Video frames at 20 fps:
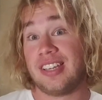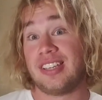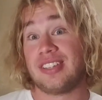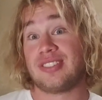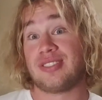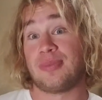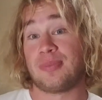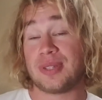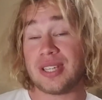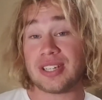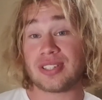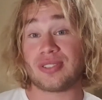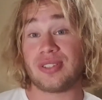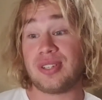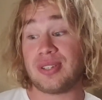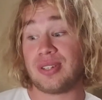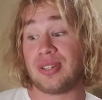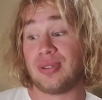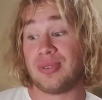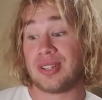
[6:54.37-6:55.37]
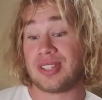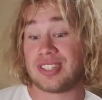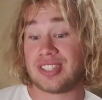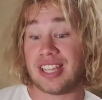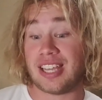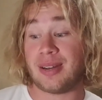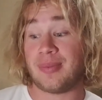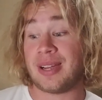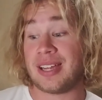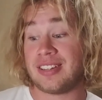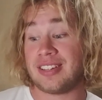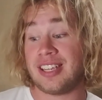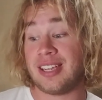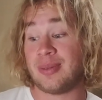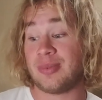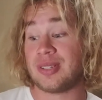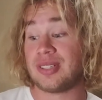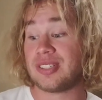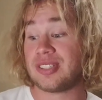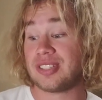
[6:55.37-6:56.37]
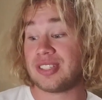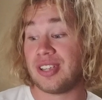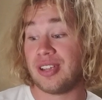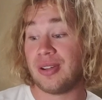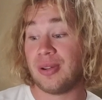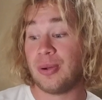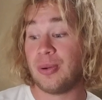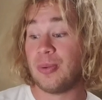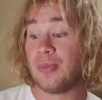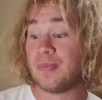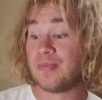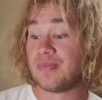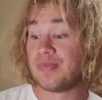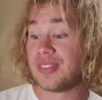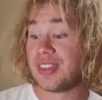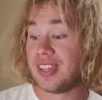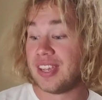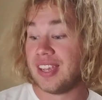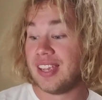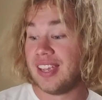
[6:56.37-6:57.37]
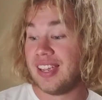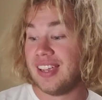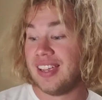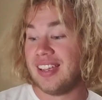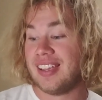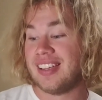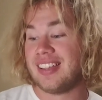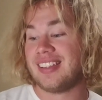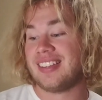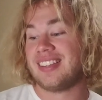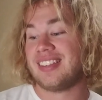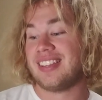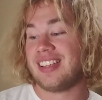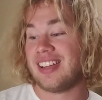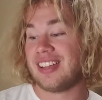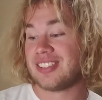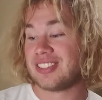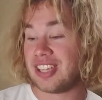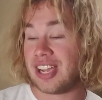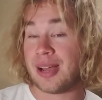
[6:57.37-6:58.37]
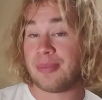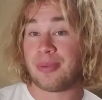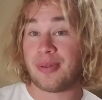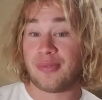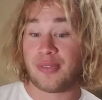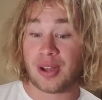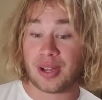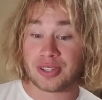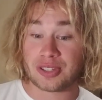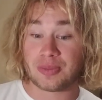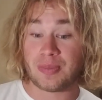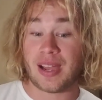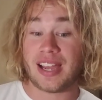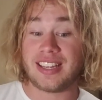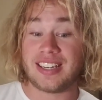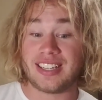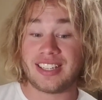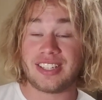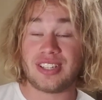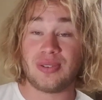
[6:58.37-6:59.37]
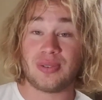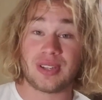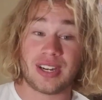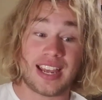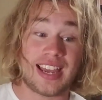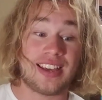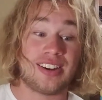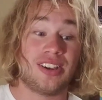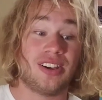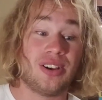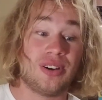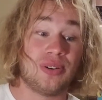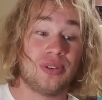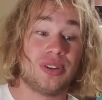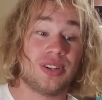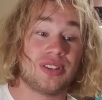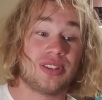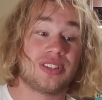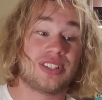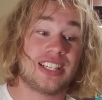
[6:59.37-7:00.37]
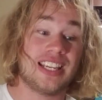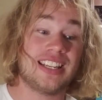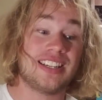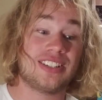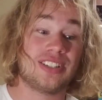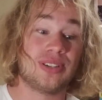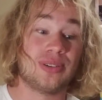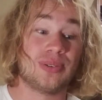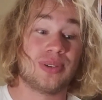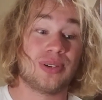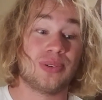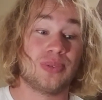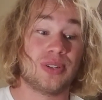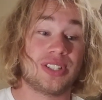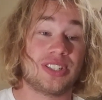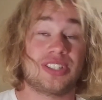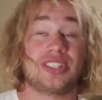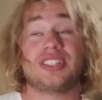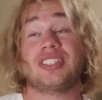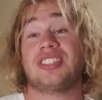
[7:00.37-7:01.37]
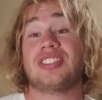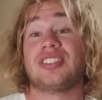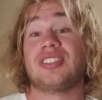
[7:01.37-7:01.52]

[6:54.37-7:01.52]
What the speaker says: So potentially you could do an insane amount of damage. So on top of all smiting, you could add a whole another 10 to it, which could